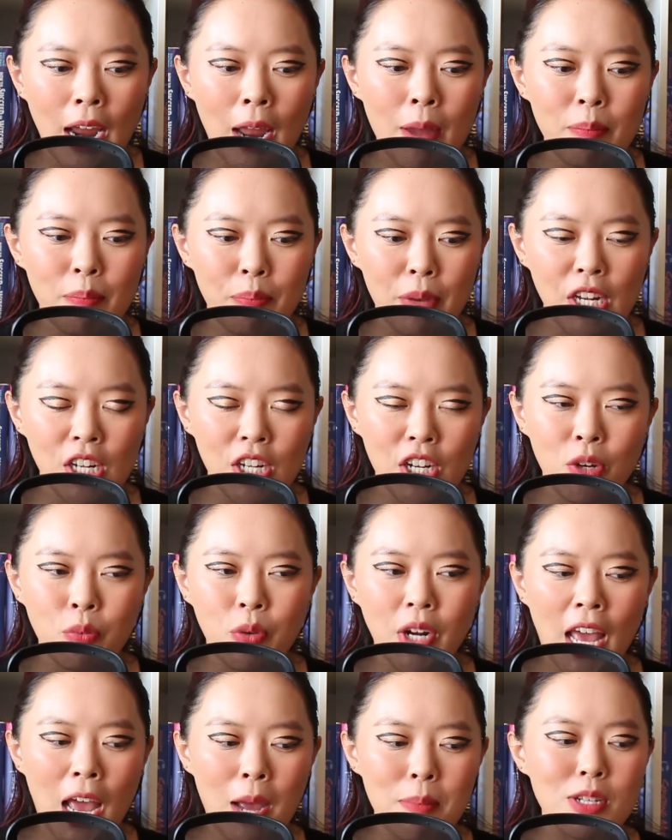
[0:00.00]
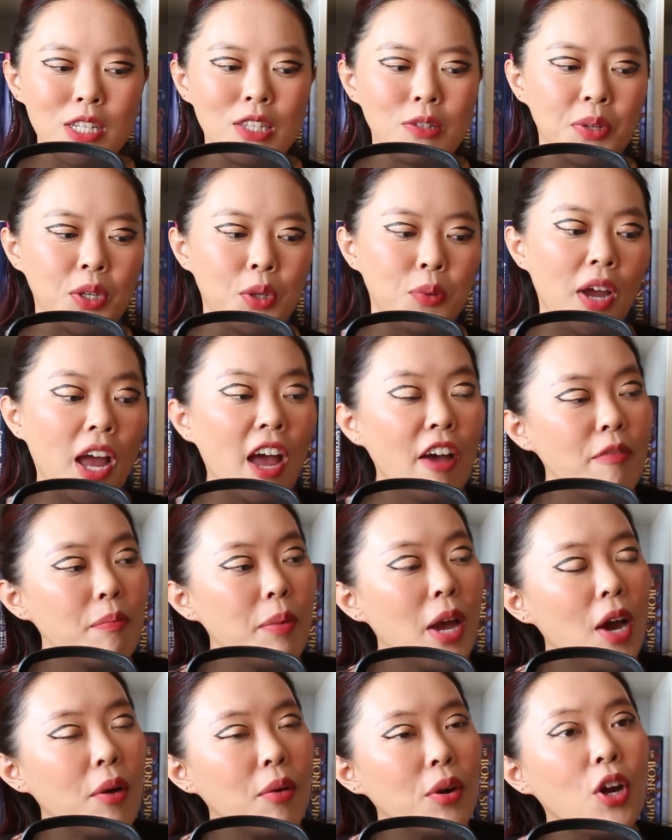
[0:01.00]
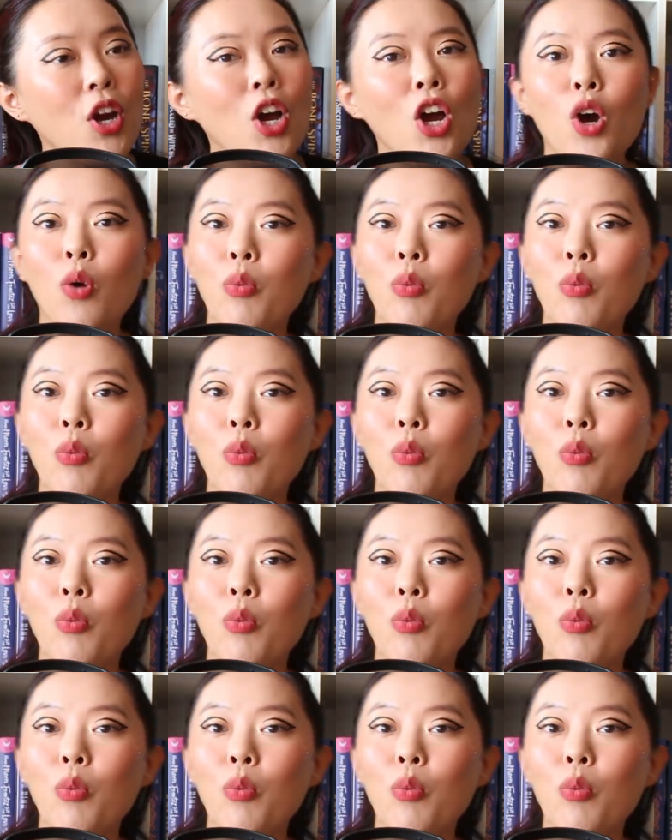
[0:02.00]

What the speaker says: ambition, what happens when you have power,